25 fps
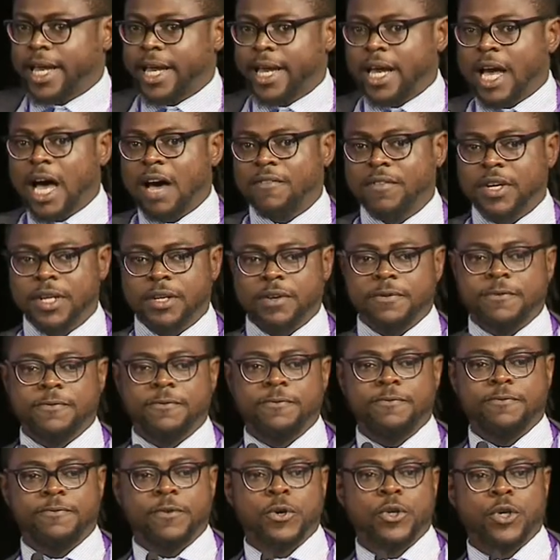like having the
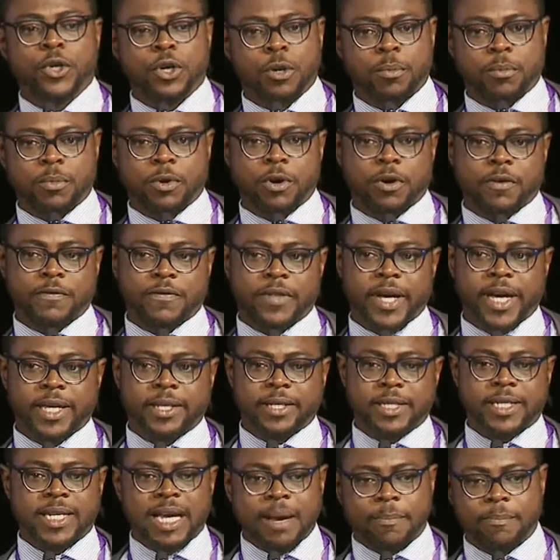phone number of like
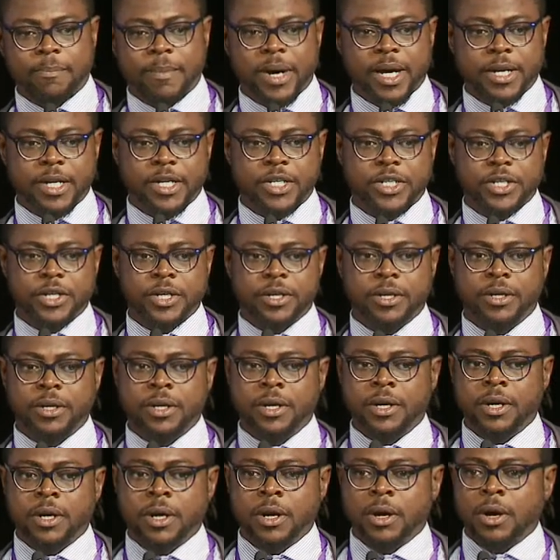the tap manager,
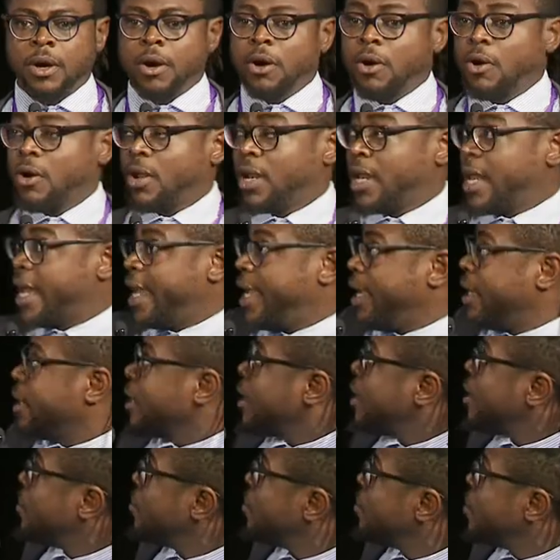or like
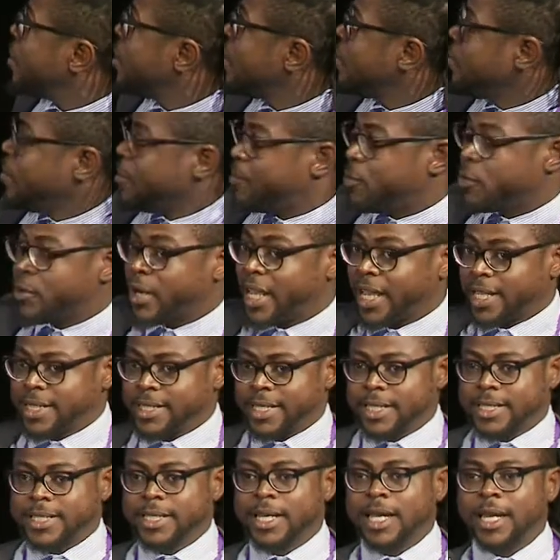people like
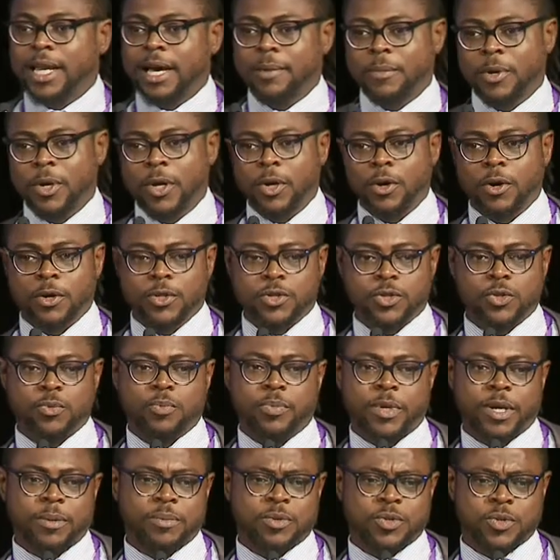setting alarm clocks to
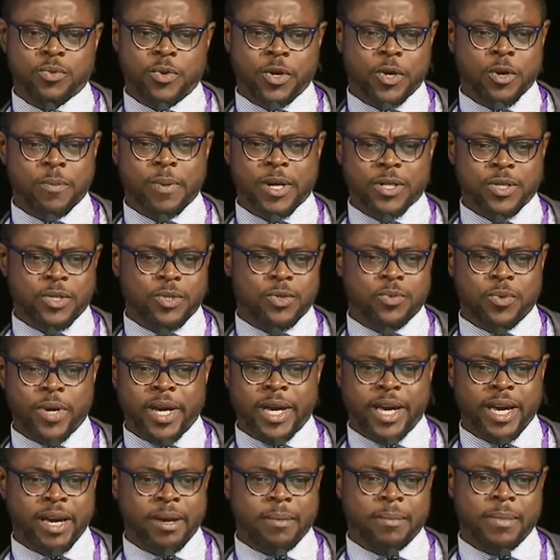be able to wake up at 2
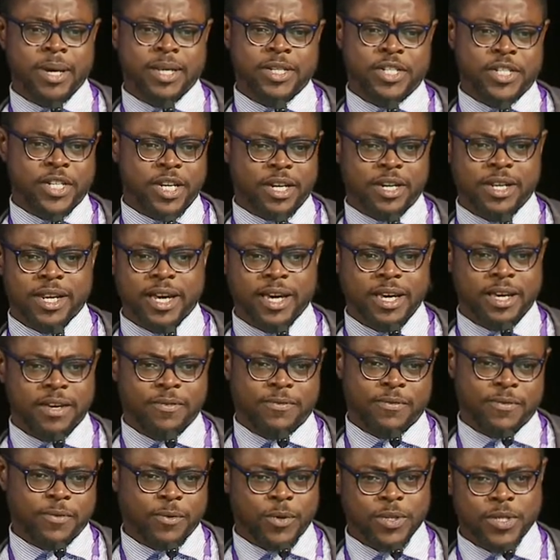a.m. and check like
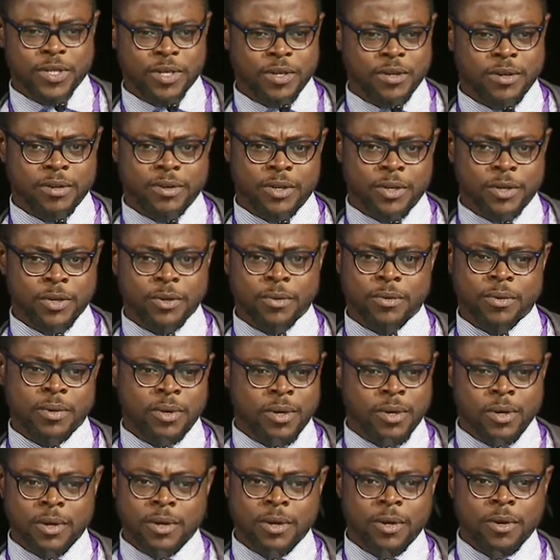if the water, you know,
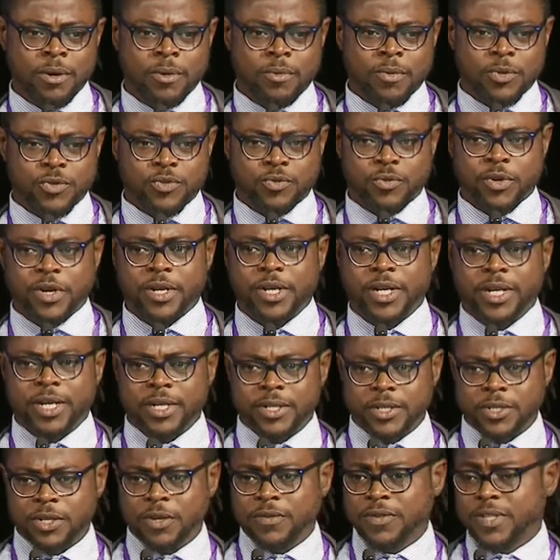was running
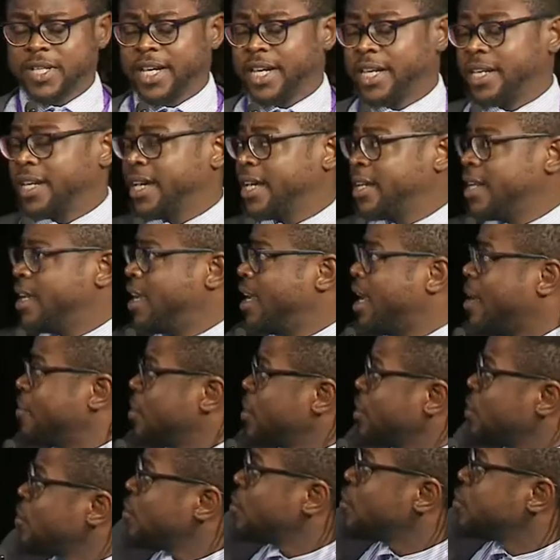and stuff like that. I'm
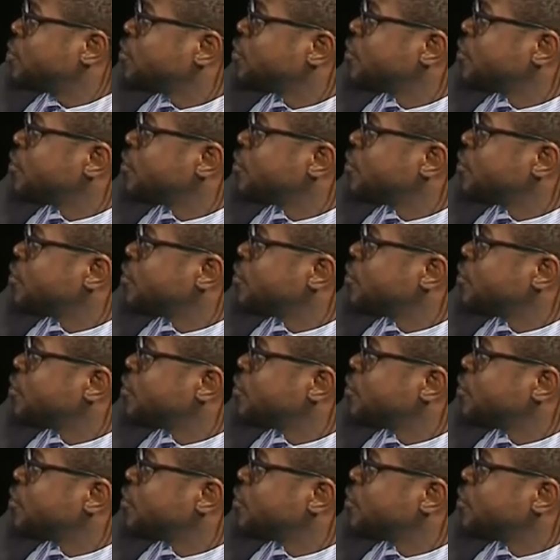not gonna go